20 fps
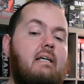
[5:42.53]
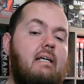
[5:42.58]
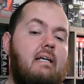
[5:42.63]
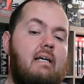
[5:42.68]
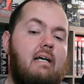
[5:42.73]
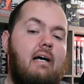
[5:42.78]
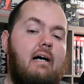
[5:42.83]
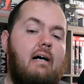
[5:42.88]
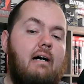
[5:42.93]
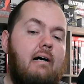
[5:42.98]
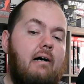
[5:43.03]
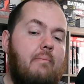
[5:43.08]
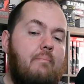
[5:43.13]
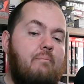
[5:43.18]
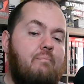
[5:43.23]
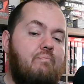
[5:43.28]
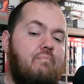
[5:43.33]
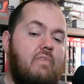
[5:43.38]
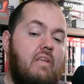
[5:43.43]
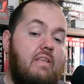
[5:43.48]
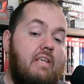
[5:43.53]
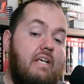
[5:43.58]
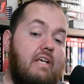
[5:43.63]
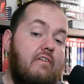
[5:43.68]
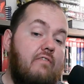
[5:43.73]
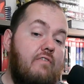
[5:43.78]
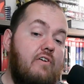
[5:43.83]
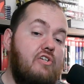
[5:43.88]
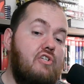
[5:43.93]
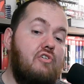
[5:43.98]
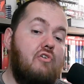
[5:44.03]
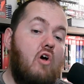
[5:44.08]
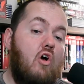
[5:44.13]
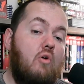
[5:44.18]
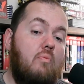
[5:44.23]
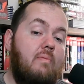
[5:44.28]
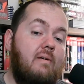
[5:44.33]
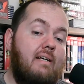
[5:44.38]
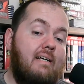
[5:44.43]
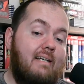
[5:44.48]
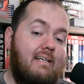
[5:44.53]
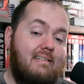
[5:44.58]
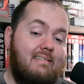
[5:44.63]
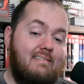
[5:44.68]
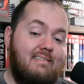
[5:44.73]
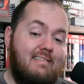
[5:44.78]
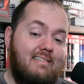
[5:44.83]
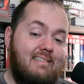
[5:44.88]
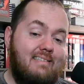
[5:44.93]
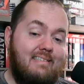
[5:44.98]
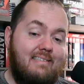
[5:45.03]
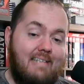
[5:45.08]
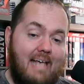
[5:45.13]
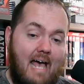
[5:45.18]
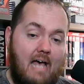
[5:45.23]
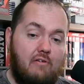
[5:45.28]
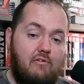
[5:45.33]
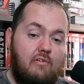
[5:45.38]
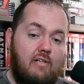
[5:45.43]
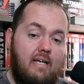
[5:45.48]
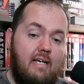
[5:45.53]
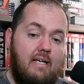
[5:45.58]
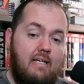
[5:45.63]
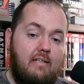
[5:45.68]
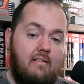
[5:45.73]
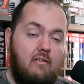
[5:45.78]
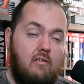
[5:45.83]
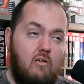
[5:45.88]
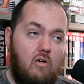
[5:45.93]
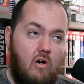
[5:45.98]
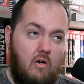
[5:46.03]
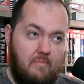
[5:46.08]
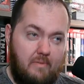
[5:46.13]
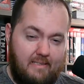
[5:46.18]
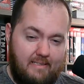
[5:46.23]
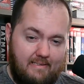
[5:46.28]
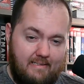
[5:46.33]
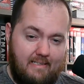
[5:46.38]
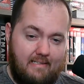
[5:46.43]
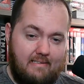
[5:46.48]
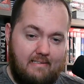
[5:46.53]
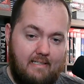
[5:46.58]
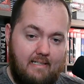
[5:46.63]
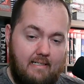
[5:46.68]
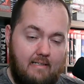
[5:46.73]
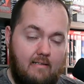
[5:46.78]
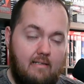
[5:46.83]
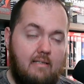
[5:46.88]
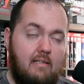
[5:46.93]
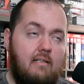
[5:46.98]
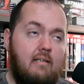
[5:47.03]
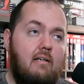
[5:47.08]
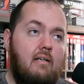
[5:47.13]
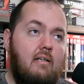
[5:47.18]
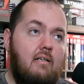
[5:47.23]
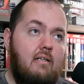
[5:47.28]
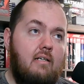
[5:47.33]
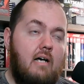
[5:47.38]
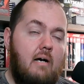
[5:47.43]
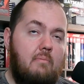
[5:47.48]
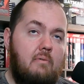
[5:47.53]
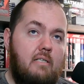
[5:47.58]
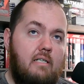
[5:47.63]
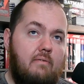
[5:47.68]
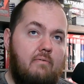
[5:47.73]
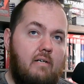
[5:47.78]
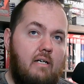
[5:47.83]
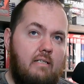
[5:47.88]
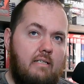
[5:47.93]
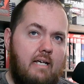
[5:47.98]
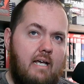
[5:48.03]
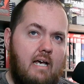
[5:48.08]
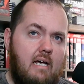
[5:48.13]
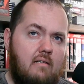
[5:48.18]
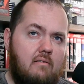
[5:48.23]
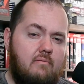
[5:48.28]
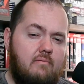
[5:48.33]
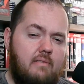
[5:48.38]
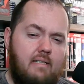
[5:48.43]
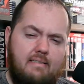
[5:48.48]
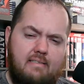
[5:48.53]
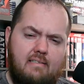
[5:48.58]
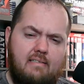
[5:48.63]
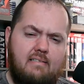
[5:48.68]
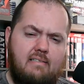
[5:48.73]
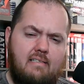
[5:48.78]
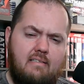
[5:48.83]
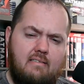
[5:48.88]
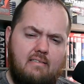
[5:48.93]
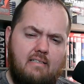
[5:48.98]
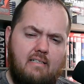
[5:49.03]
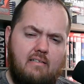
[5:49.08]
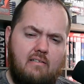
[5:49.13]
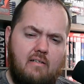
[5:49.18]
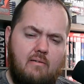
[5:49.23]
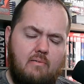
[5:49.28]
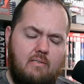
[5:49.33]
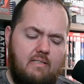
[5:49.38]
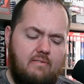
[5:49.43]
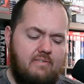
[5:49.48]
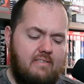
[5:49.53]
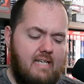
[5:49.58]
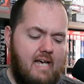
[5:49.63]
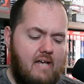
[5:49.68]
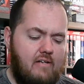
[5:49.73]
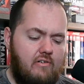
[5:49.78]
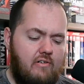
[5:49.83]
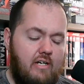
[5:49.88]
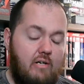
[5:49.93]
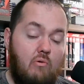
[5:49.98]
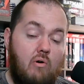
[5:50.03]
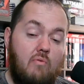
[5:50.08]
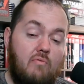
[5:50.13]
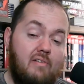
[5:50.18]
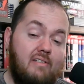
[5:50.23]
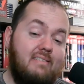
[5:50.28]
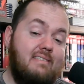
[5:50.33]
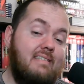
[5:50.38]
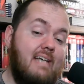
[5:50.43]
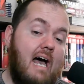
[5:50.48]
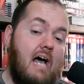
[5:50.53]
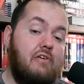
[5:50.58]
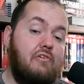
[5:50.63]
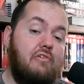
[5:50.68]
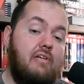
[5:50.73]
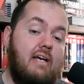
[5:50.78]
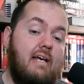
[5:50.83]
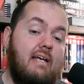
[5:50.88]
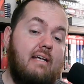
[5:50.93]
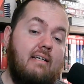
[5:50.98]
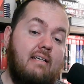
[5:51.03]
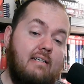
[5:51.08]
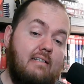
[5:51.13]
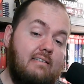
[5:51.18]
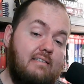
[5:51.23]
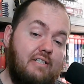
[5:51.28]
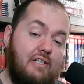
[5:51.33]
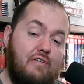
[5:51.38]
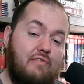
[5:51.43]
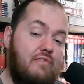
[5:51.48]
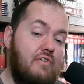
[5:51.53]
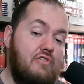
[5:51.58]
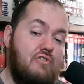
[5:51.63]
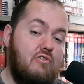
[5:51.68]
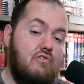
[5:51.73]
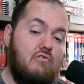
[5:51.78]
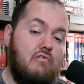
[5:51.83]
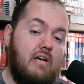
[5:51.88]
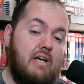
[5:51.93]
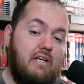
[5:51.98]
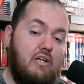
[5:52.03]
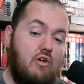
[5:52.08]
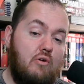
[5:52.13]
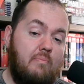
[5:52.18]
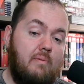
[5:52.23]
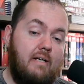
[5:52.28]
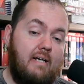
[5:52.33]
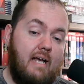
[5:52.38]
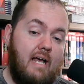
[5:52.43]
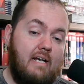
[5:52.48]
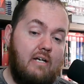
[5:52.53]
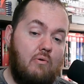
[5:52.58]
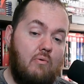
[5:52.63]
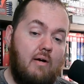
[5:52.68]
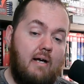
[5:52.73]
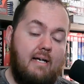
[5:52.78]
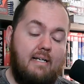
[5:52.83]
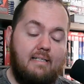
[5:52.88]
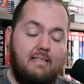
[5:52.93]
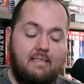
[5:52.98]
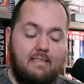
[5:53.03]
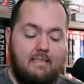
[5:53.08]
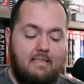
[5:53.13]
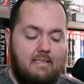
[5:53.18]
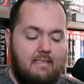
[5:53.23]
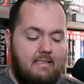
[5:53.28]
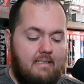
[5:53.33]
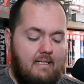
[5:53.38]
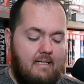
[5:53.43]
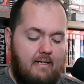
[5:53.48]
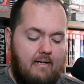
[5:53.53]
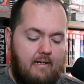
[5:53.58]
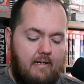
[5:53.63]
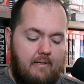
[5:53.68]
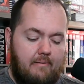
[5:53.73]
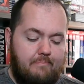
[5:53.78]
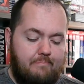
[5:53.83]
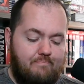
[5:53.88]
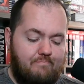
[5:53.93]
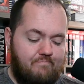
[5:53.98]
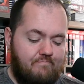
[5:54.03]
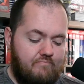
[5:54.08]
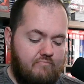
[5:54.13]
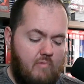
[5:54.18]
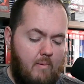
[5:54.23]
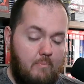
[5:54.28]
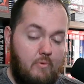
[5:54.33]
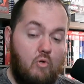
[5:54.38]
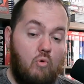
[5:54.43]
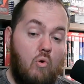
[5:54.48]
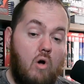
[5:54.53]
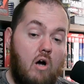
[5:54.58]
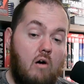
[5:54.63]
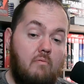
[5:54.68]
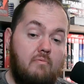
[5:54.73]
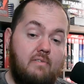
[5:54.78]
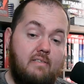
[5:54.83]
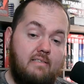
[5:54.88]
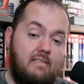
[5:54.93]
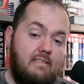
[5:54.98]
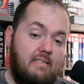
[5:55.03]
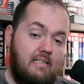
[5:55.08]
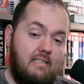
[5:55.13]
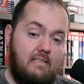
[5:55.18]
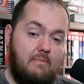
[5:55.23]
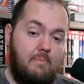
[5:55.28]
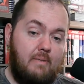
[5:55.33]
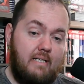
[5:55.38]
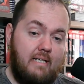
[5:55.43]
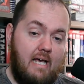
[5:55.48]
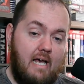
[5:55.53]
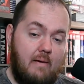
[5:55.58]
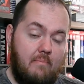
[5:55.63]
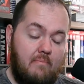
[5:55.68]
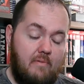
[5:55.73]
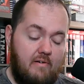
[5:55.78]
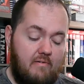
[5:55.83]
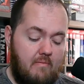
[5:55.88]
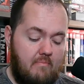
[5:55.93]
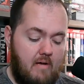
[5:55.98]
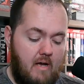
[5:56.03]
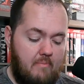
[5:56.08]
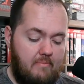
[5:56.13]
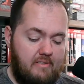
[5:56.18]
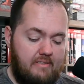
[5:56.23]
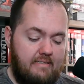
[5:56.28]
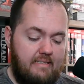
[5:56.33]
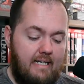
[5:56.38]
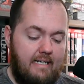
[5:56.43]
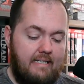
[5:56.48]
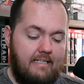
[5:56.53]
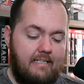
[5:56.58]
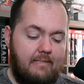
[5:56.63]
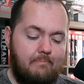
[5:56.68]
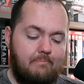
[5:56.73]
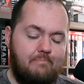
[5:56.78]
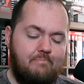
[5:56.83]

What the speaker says: The official opening is this Saturday on the 16th. I believe that, yeah. Is it the 16th, I believe, Saturday? Well, this Saturday is the official grand opening anyway, from 12 to 6 p.m., if I'm not mistaken.